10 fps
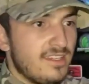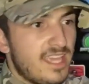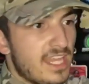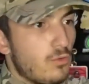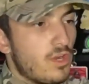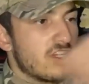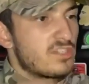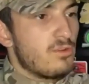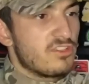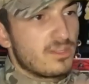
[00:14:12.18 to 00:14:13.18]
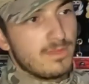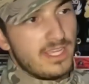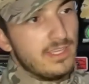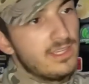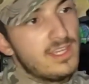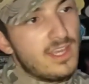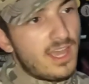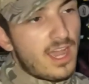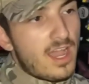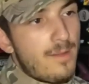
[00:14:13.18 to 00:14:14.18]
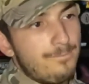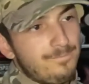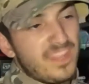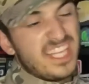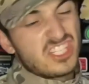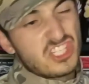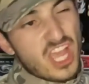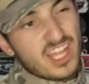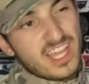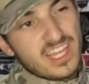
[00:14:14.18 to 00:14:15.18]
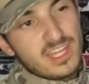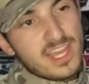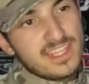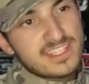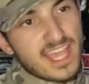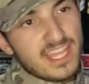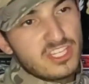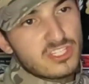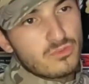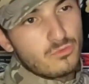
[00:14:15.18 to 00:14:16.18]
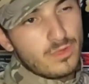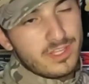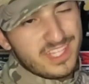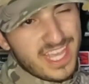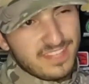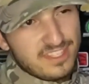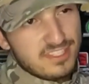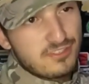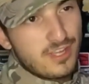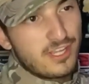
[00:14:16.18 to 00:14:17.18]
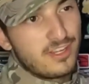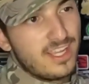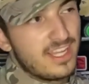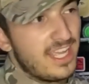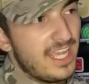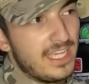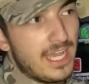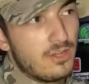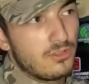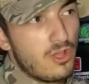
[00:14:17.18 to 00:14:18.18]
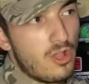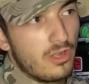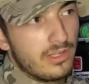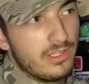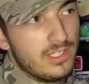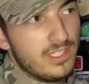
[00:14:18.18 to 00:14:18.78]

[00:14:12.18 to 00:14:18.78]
get it where it's supposed to be. It's shot kind of nice. I just really hate this trigger, and I hate how long